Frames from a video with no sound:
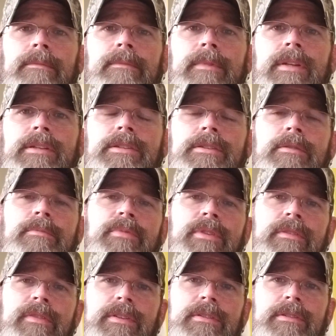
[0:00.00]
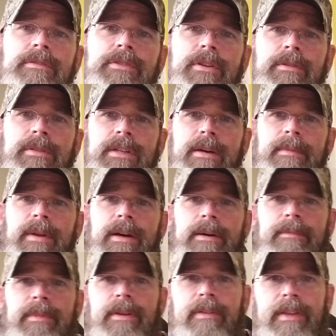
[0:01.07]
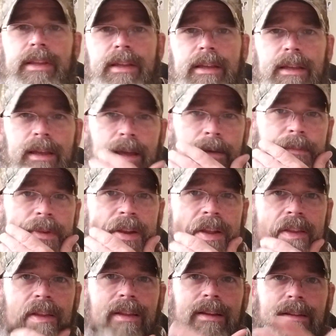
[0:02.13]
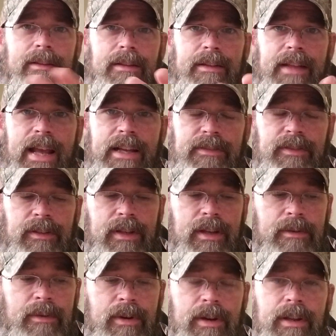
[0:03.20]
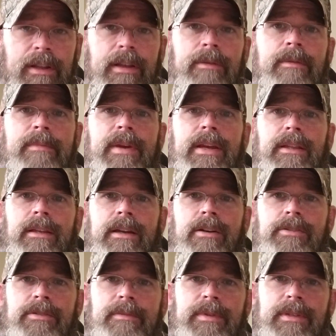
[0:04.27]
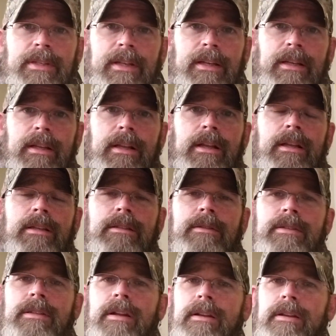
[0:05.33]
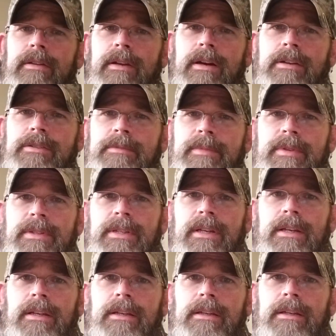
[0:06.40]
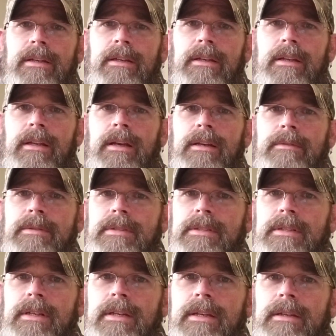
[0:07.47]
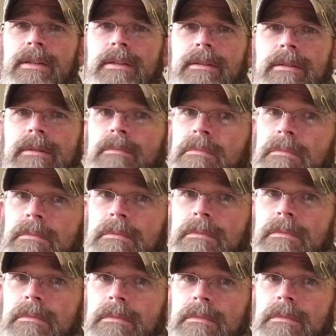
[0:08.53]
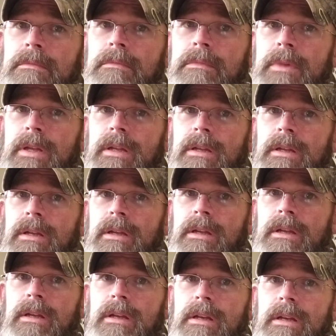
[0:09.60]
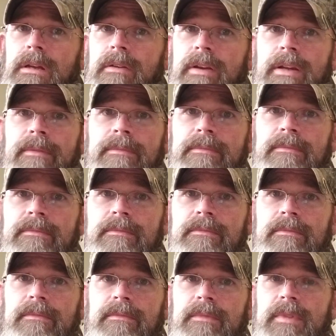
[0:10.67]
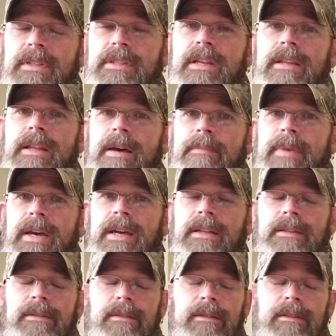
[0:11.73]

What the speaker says: they show previews of shows coming up and everything. And being at the Nashville network, they were big into country music. So I started hearing country music, and I was like, all right, this ain't that bad.